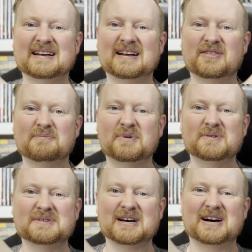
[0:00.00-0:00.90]
the
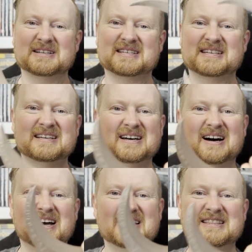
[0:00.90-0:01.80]
Moon Dart.
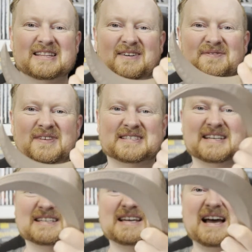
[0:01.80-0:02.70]
I love this
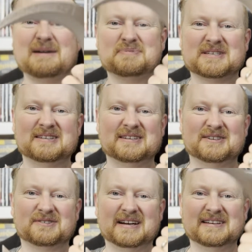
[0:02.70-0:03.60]
thing. It's absolutely
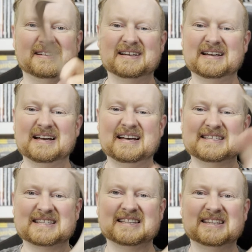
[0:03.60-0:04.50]
great.
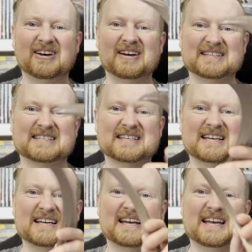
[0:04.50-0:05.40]
It's light.
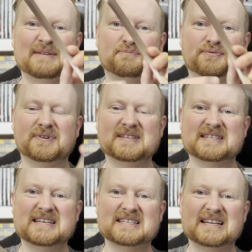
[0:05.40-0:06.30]
It
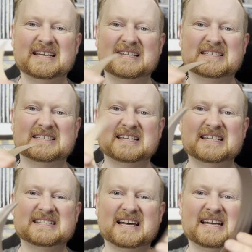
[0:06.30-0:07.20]
prints easily, it's
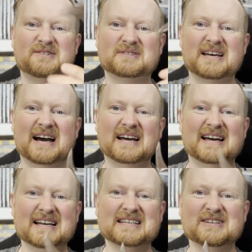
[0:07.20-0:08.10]
detailed, and it
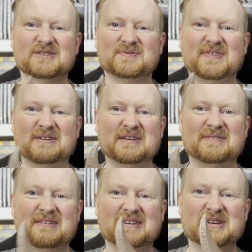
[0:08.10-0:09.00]
actually looks very,
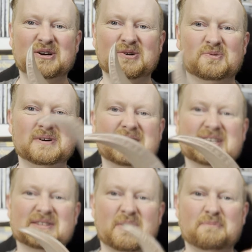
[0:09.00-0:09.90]
very cool.
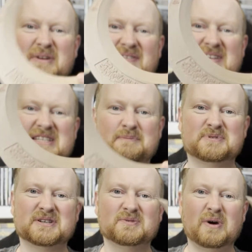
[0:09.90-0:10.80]
So a bit of
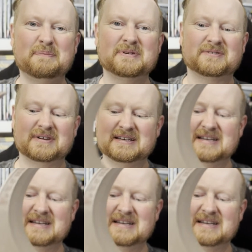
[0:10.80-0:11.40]
Egyptian weaponry.